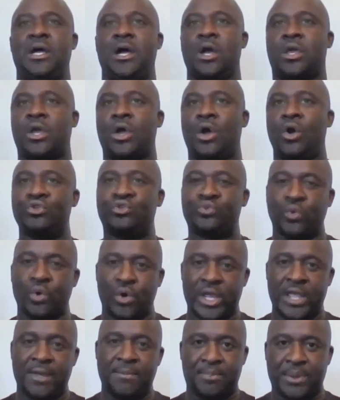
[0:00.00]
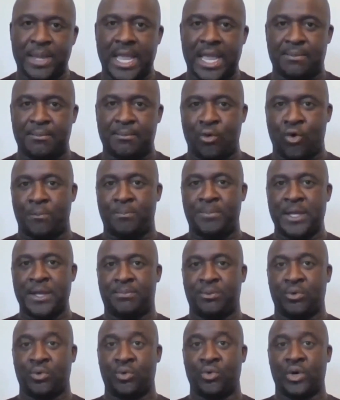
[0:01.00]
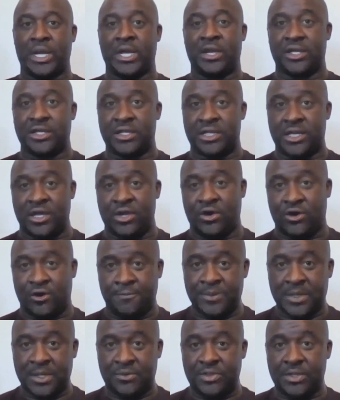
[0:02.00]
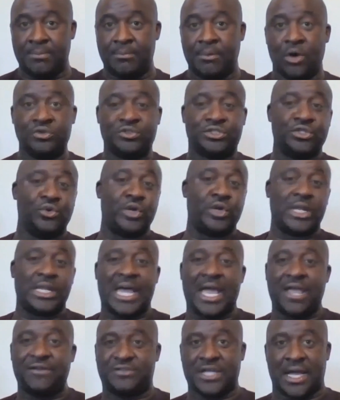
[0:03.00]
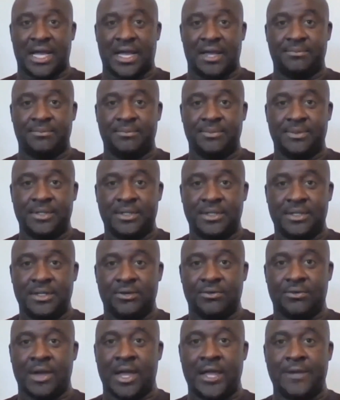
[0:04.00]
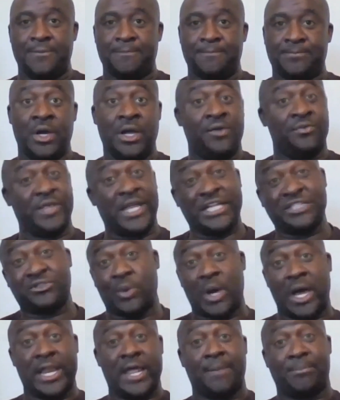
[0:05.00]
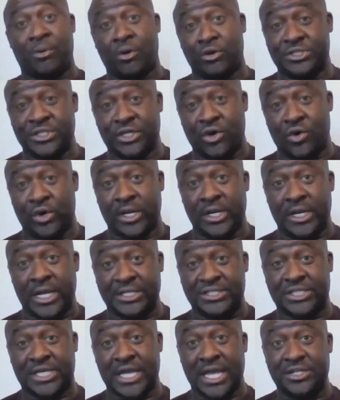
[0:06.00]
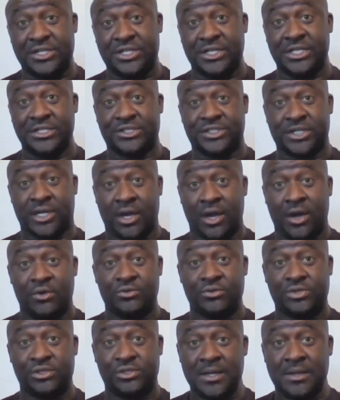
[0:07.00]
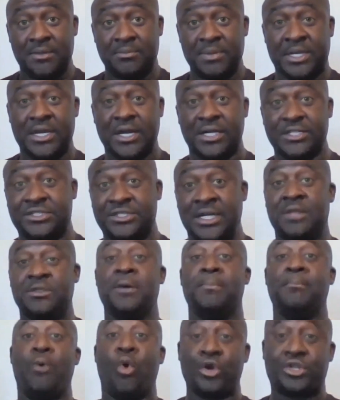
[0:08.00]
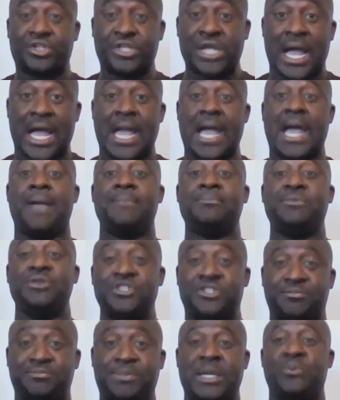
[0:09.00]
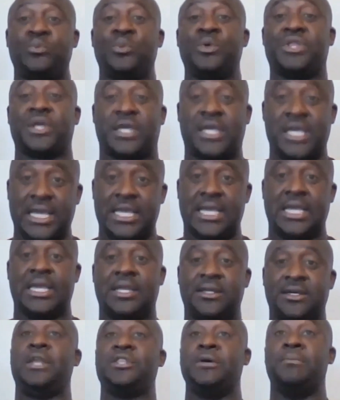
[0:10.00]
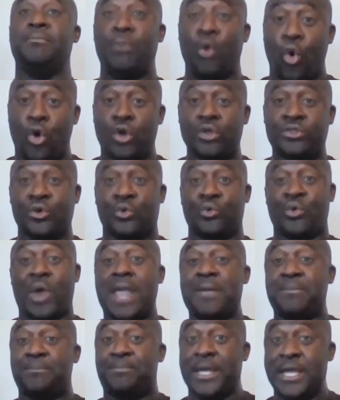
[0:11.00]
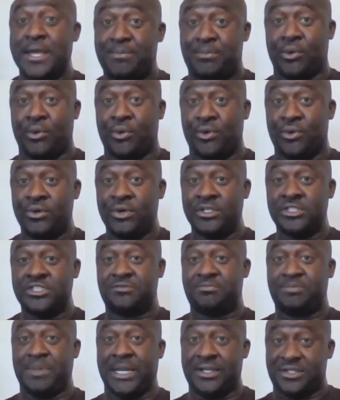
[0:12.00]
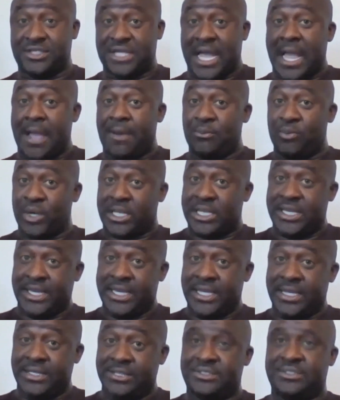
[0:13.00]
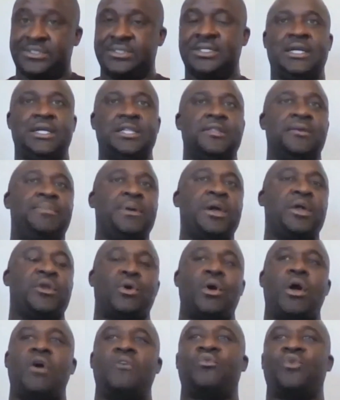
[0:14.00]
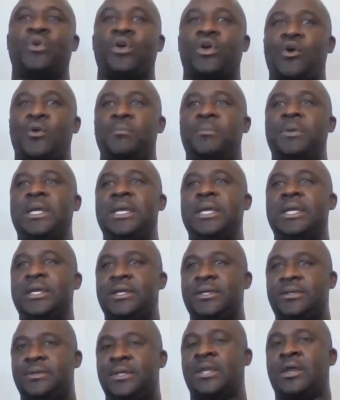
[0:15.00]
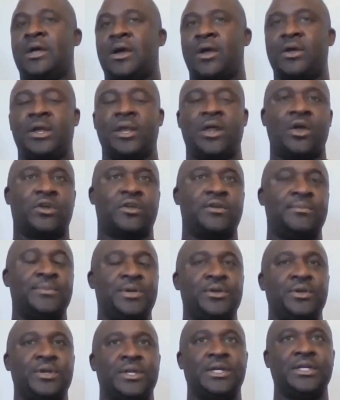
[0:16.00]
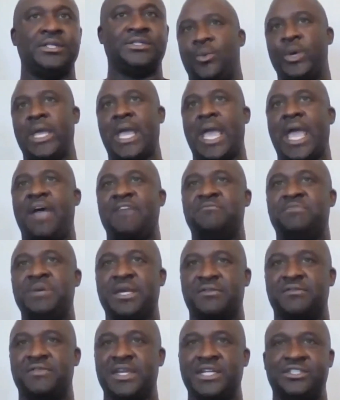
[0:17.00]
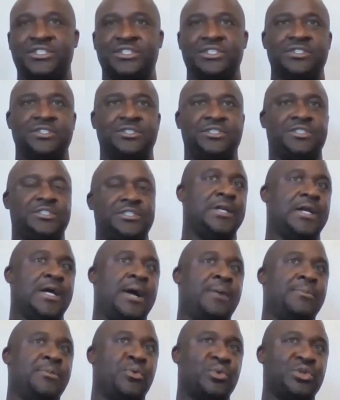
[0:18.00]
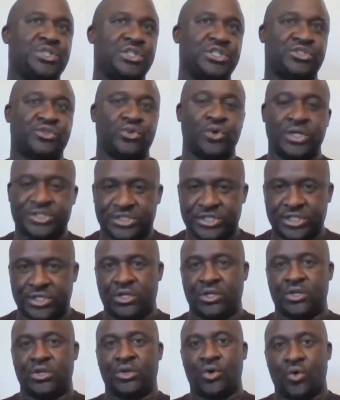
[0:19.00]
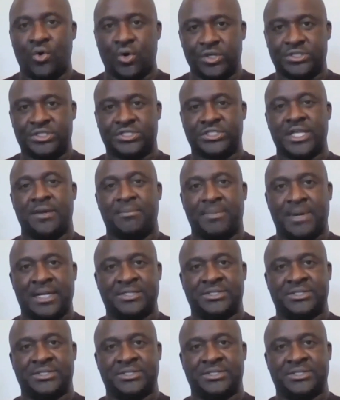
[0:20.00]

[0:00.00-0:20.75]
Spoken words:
a coach will impact more people in a year than most do in a lifetime. Right? That's why that person going into education needs to coach, because the more time you spend with a kid, the more the right people spend time with kids, the better off we're going to be in our communities. We have big visions, and we're just trusting the Lord step by